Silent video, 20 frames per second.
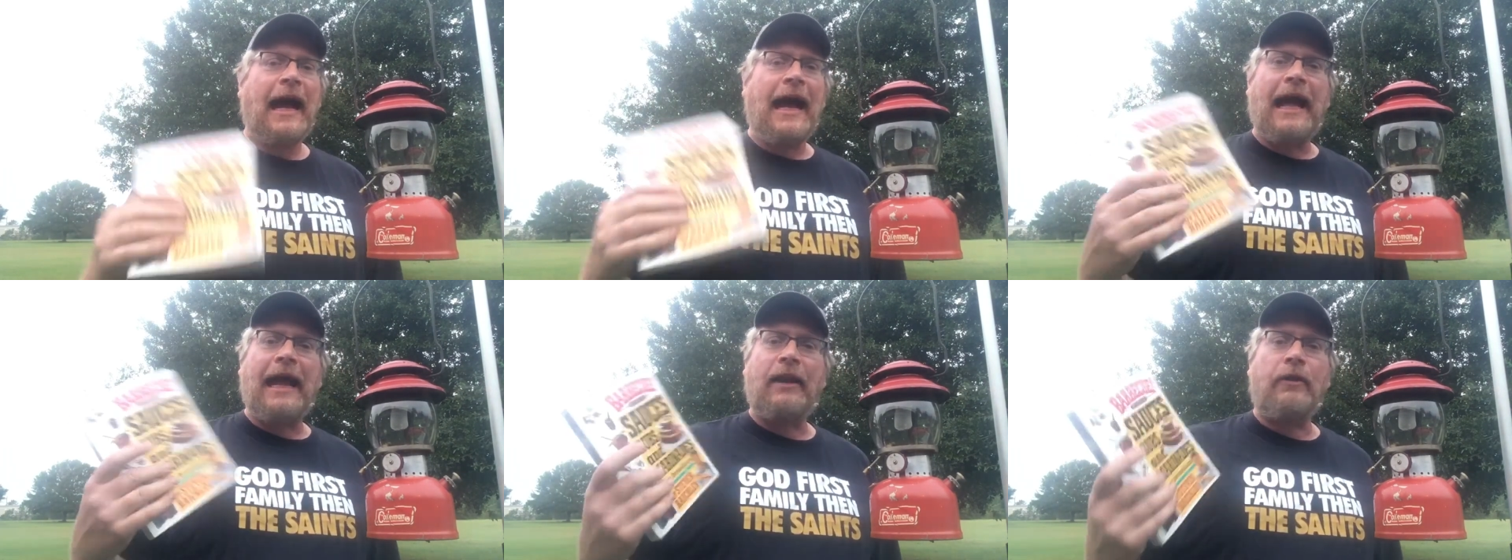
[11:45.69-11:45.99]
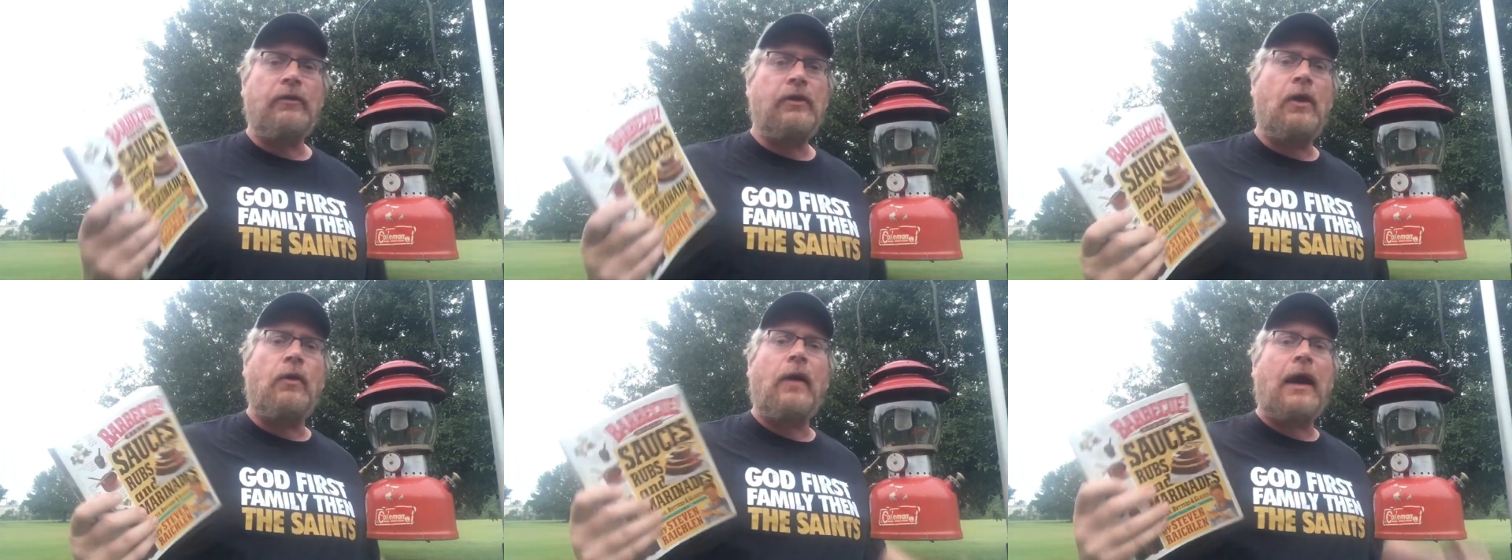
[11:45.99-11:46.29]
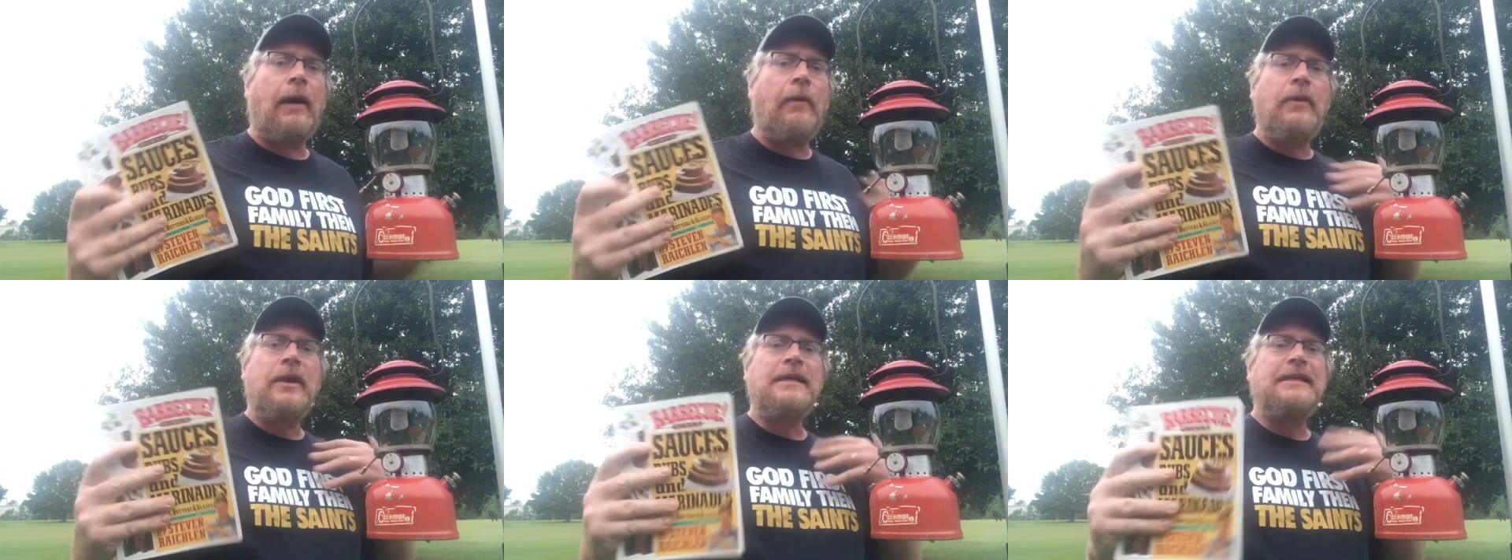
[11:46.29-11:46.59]
I don't know.
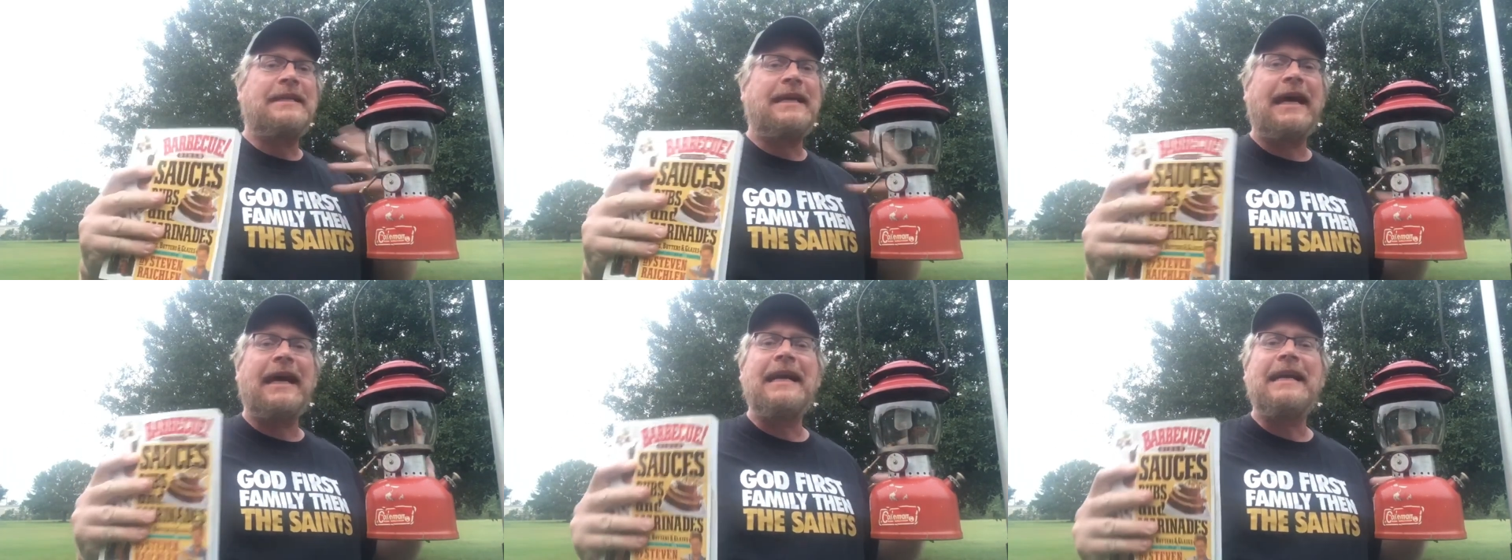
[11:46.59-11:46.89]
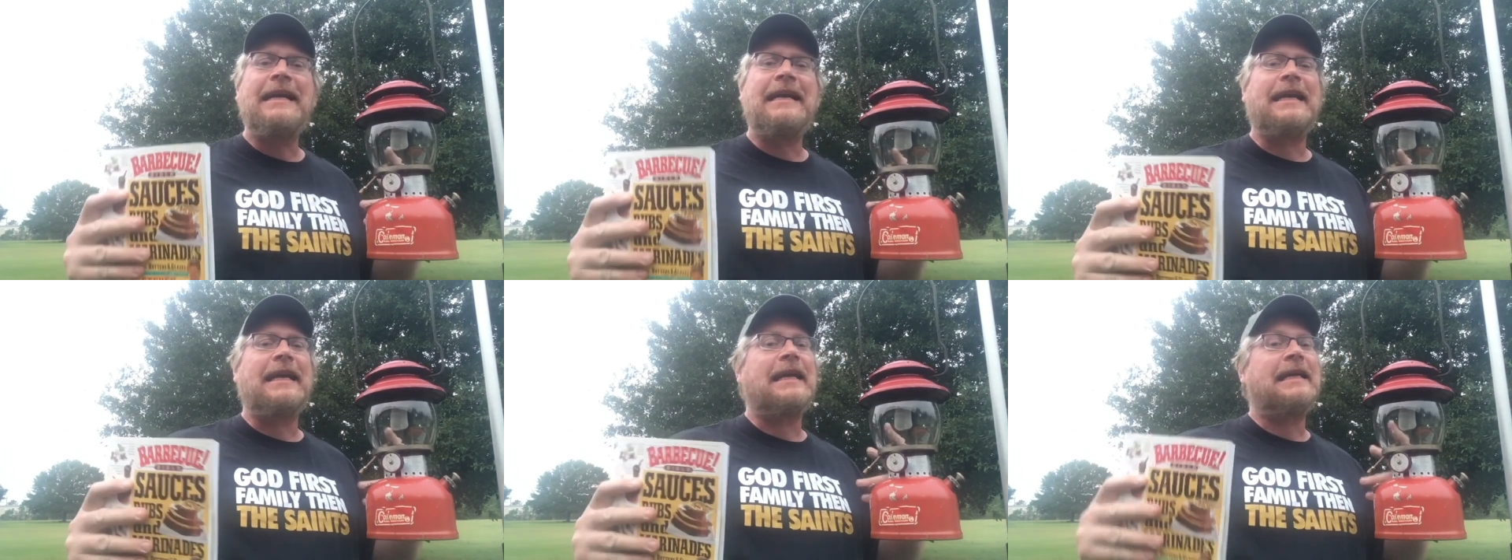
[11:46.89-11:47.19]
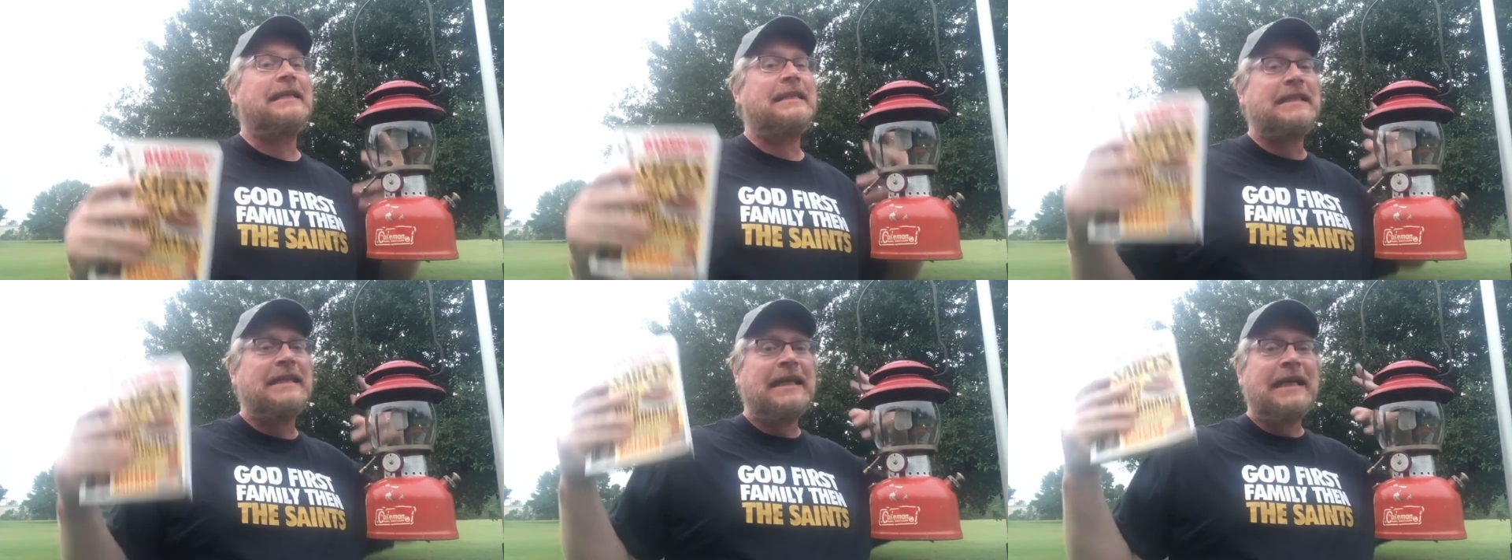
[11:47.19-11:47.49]
I wouldn't tell you
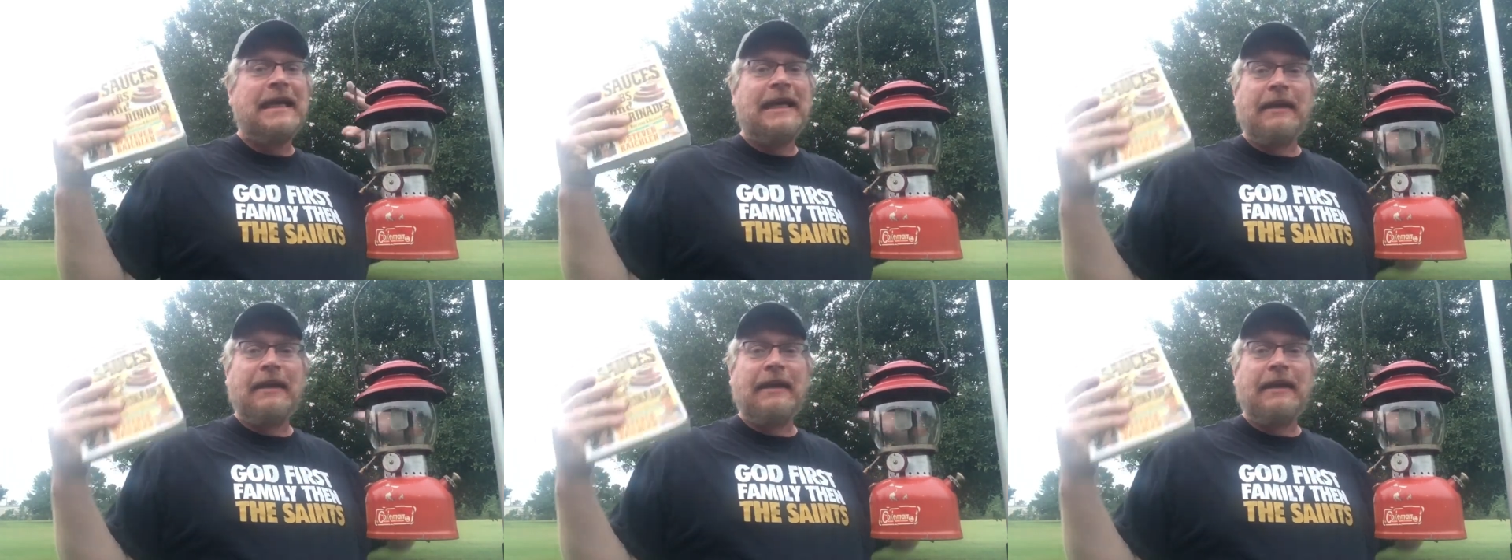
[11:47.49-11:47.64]
this,